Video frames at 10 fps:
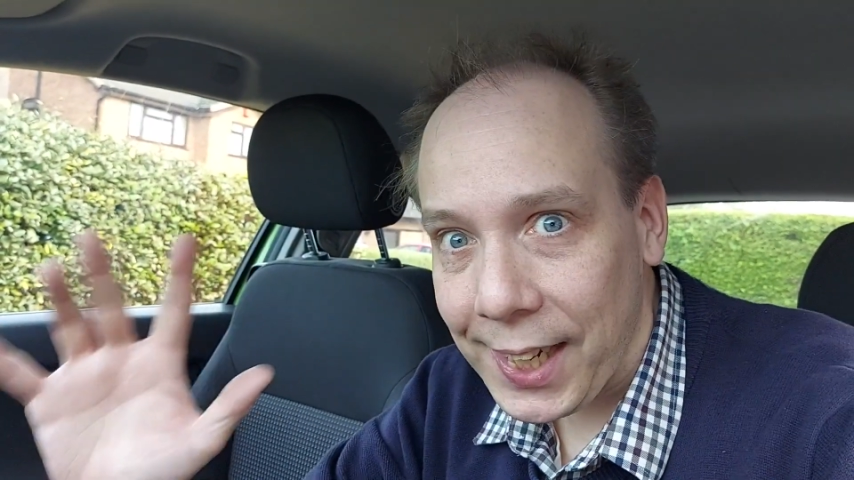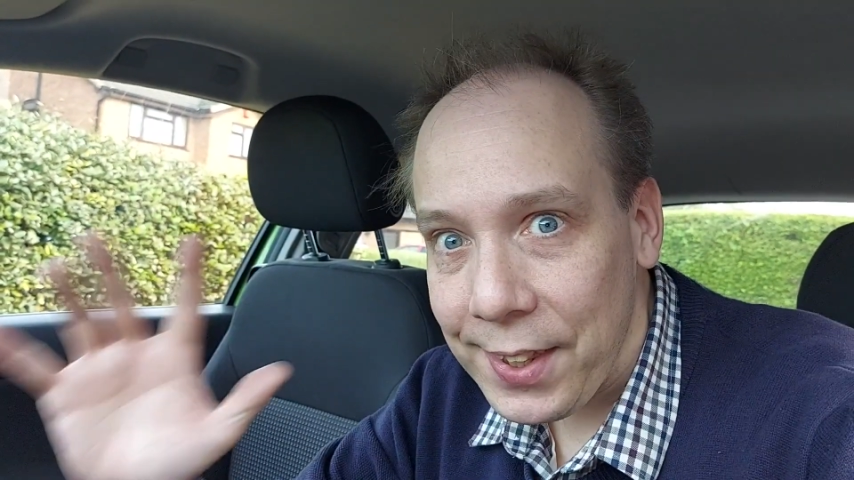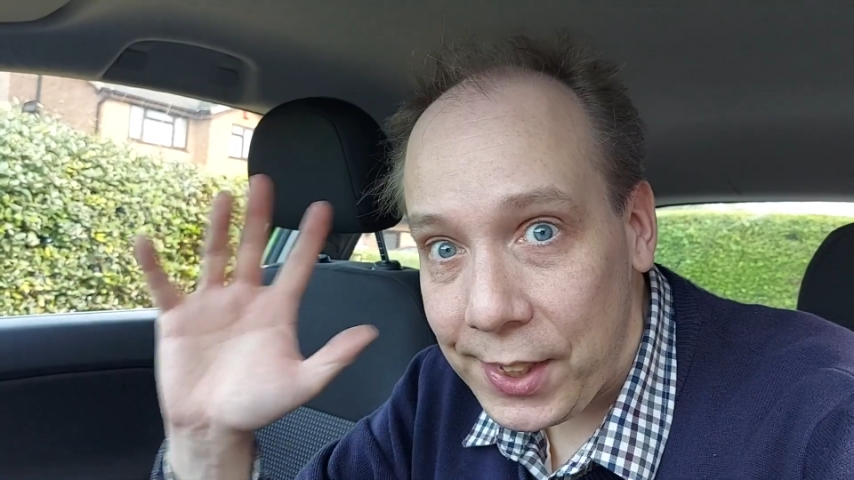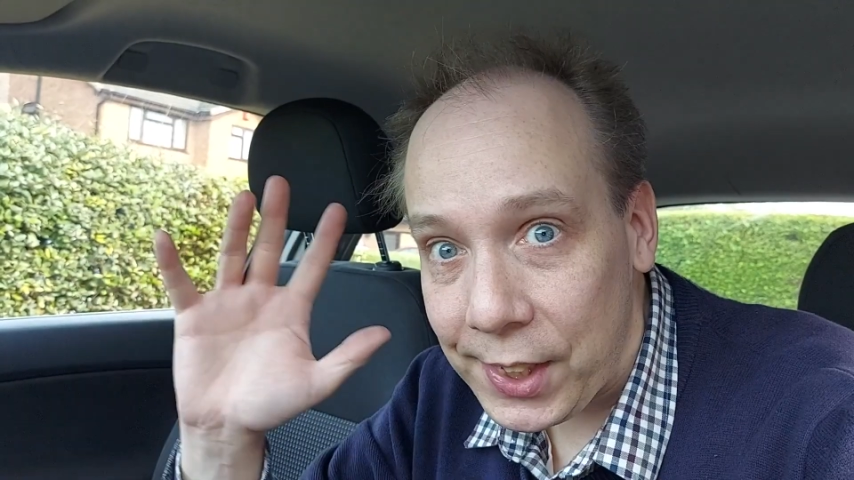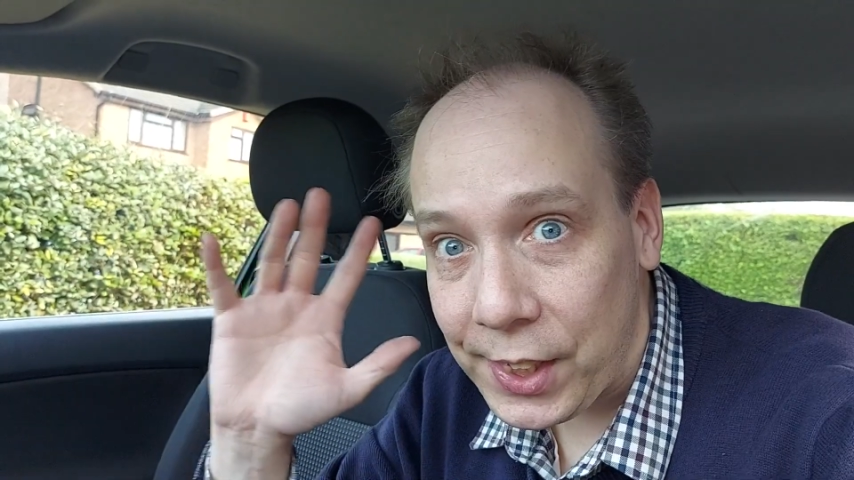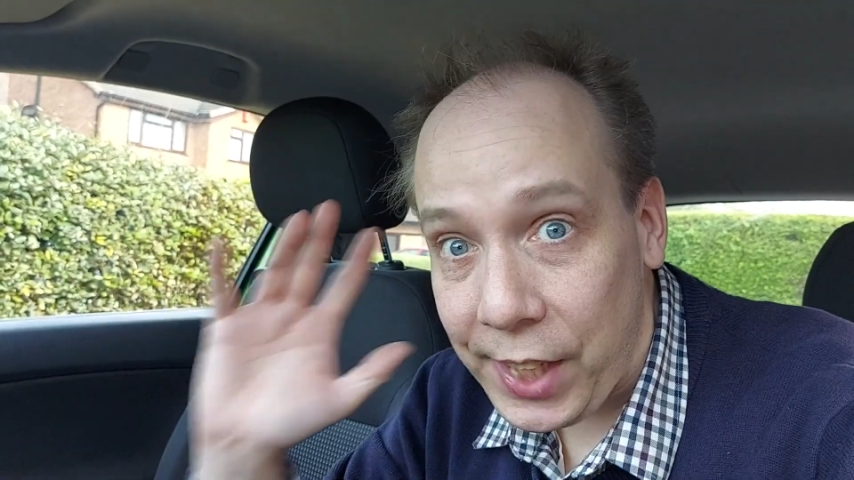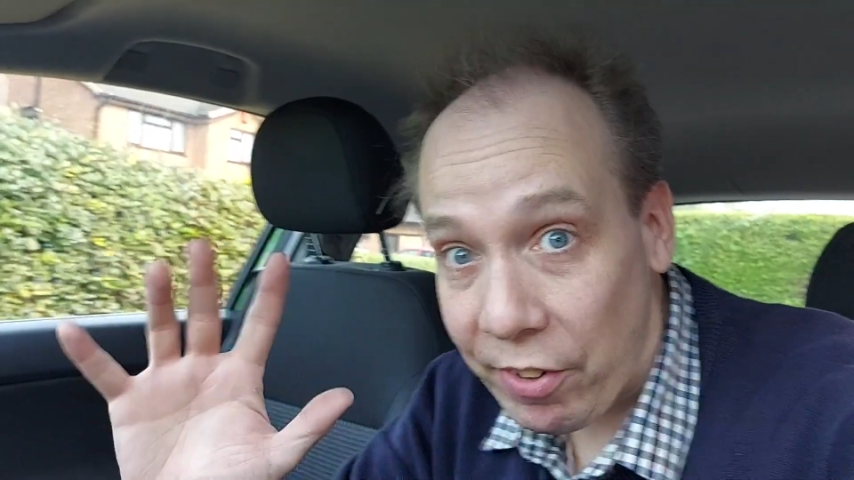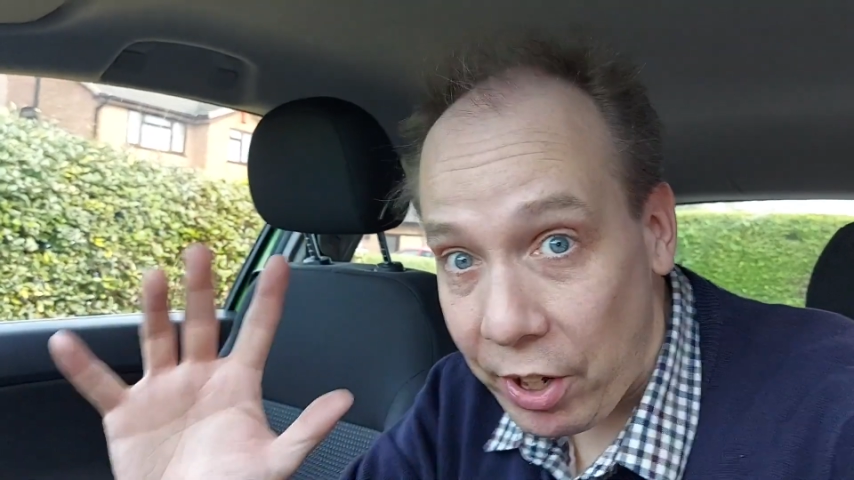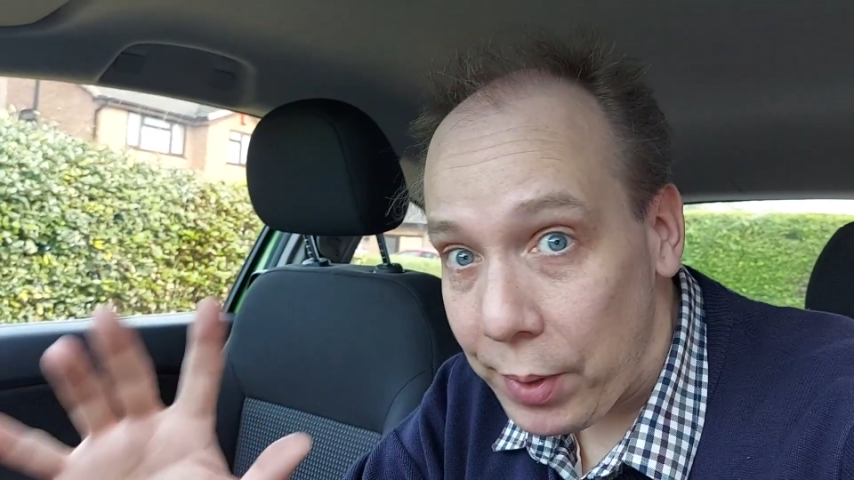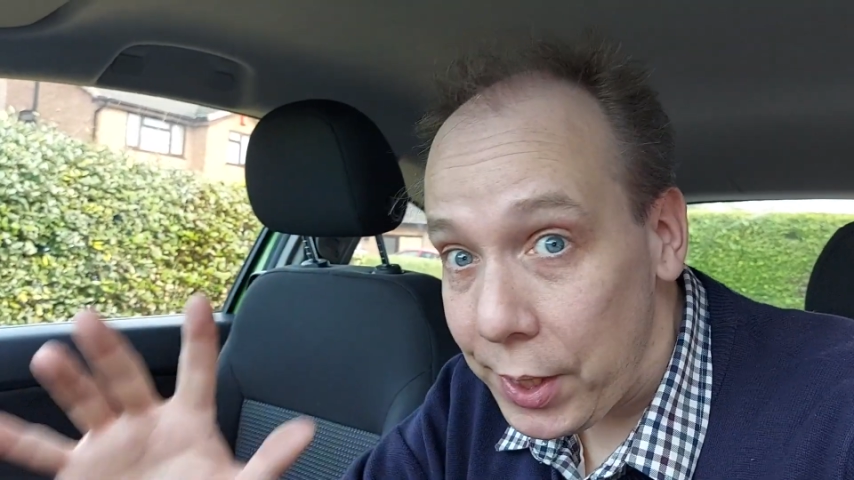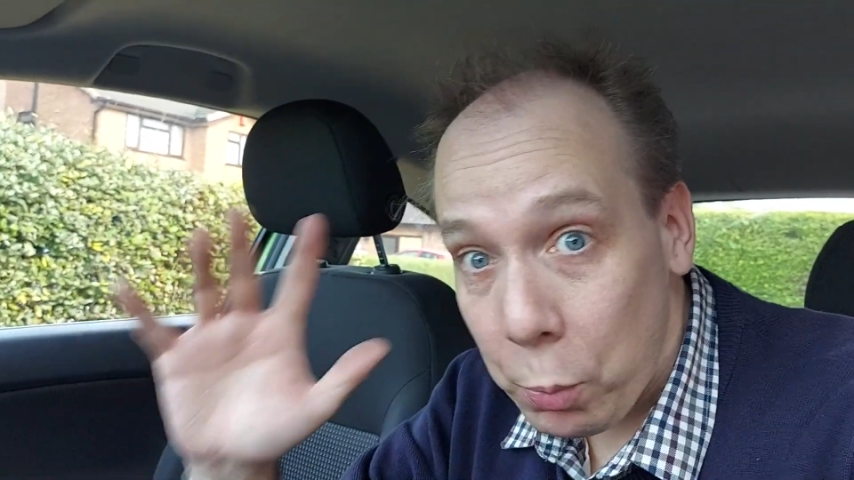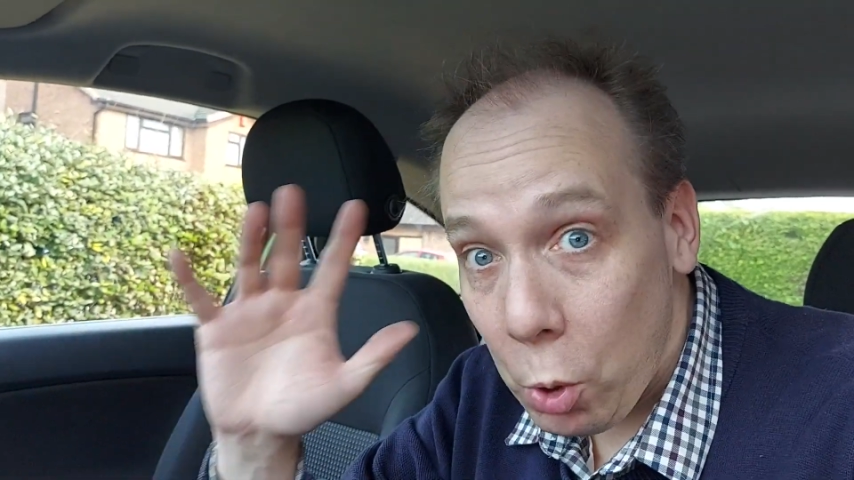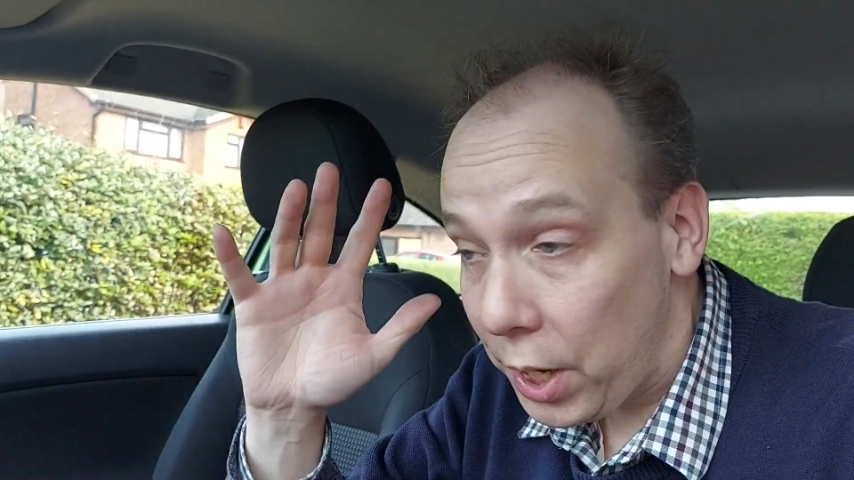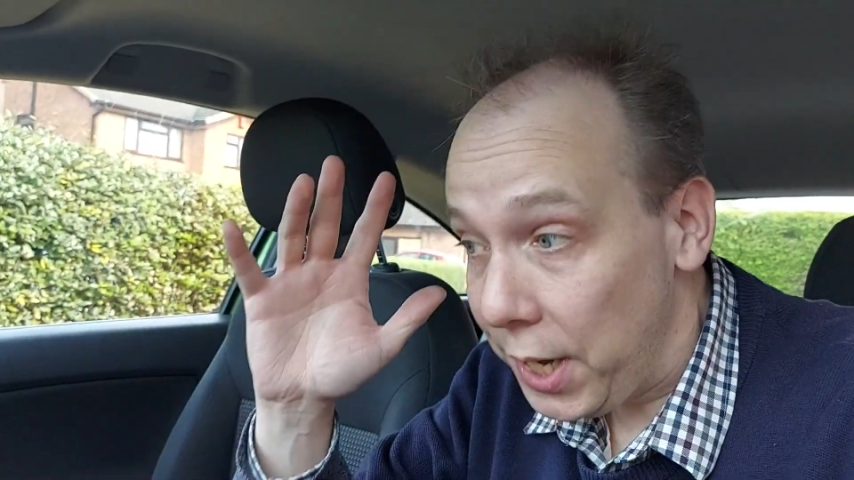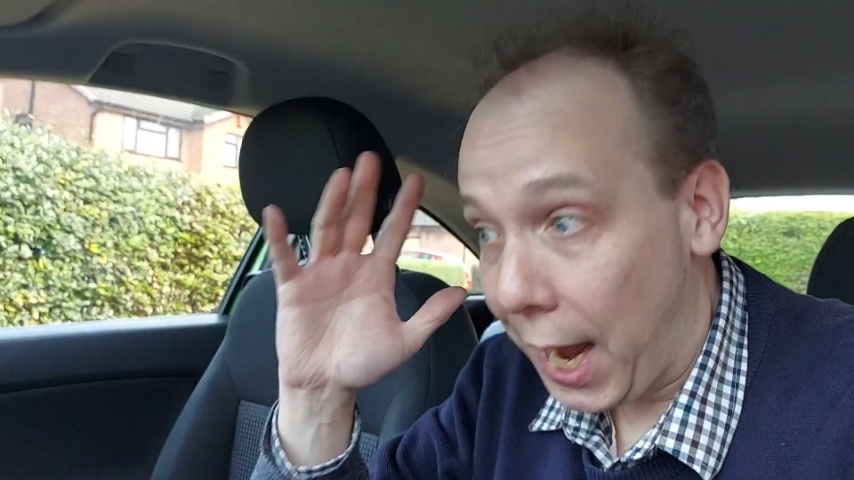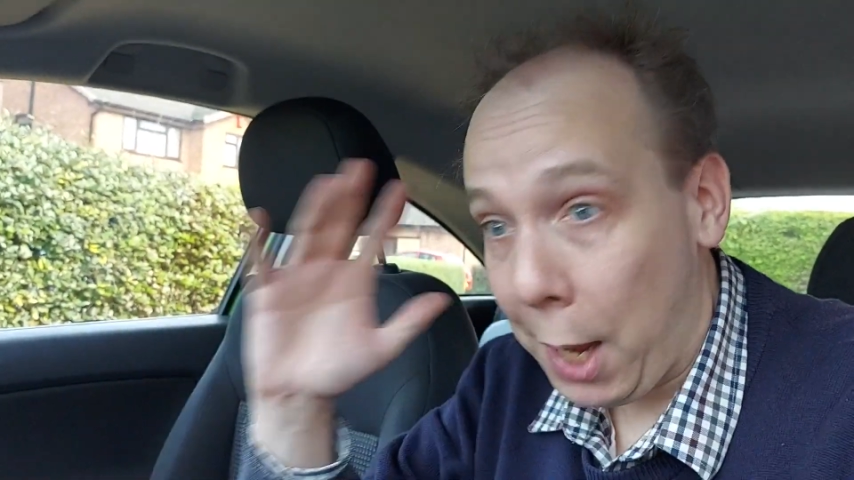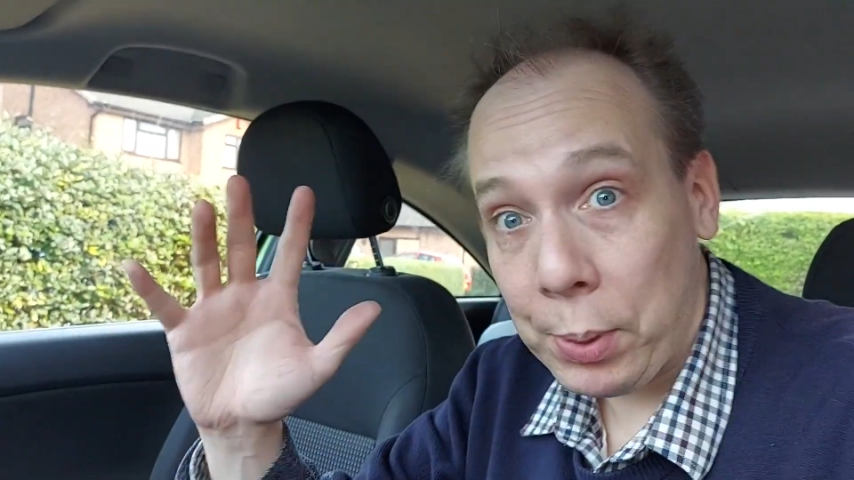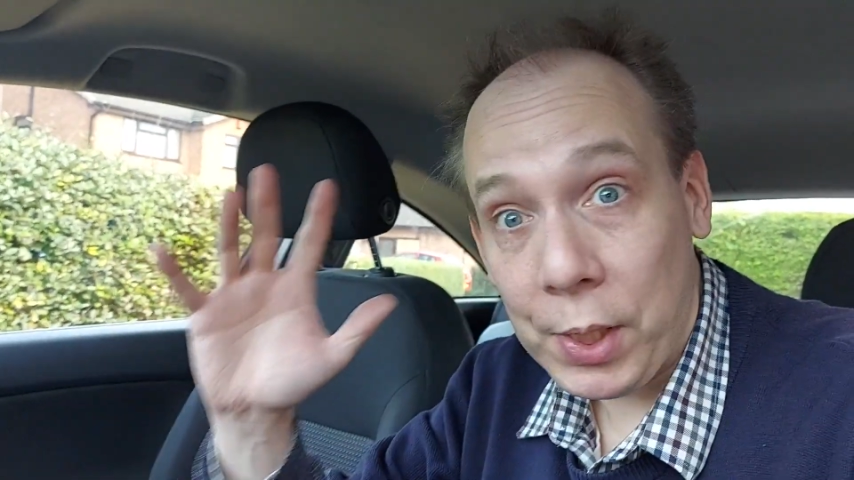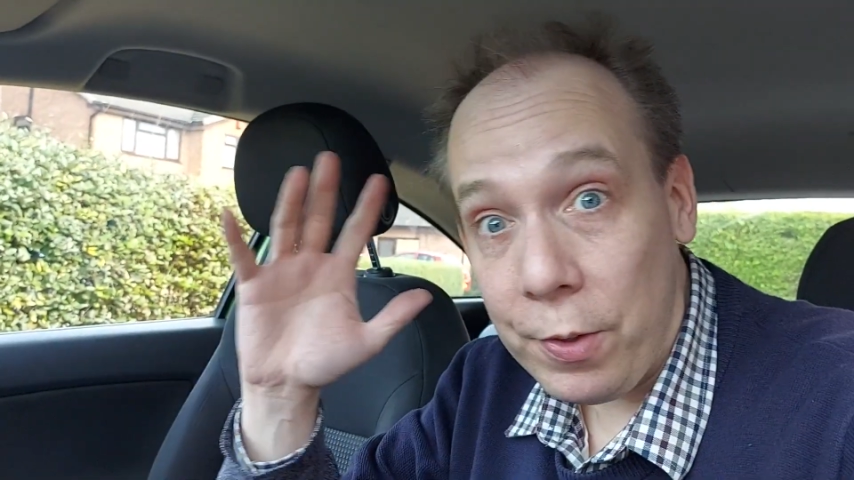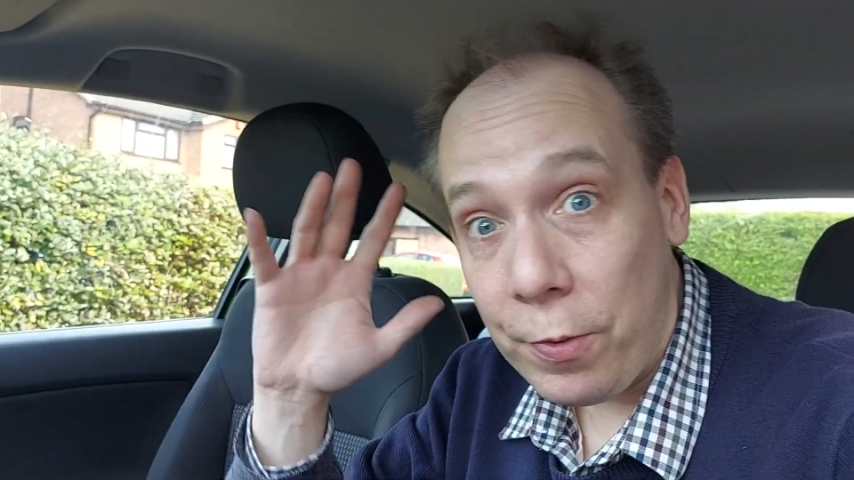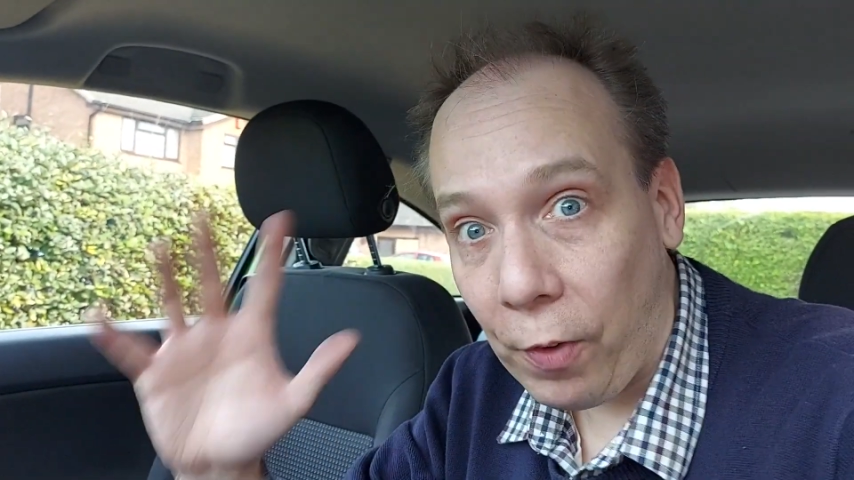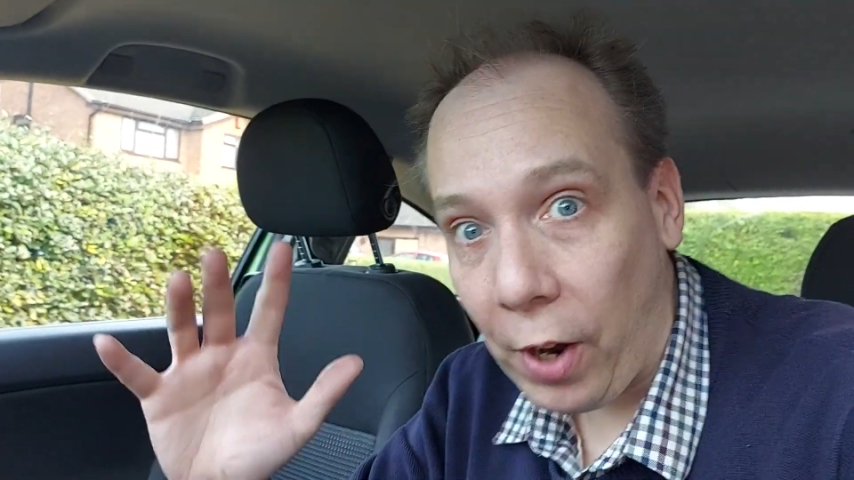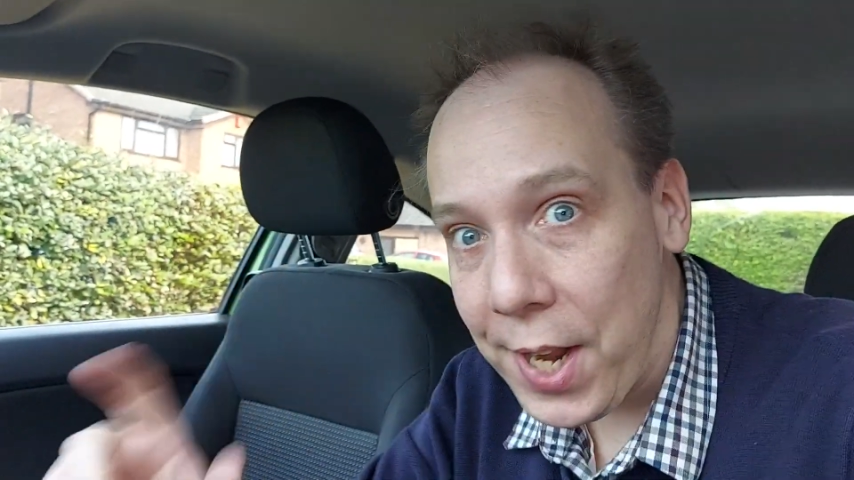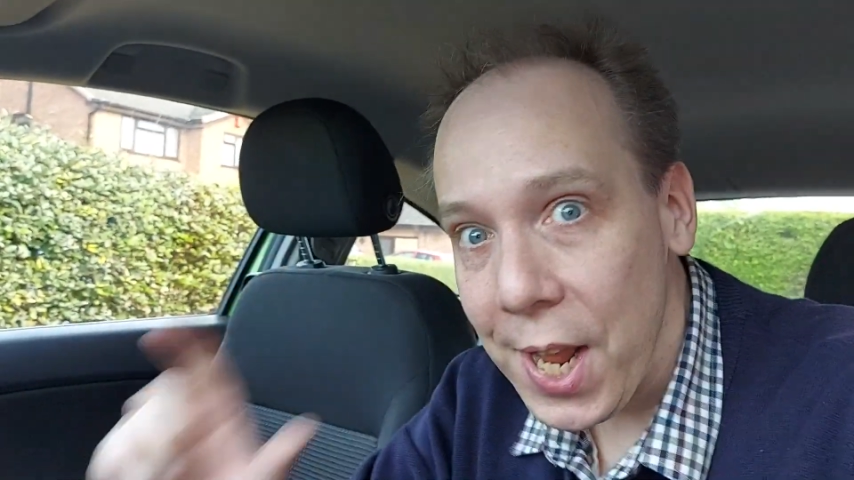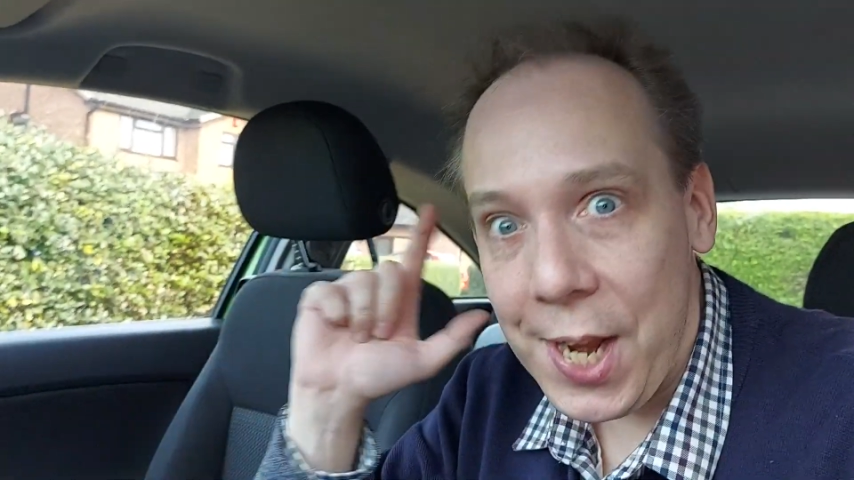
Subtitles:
and the stereo is working absolutely fine.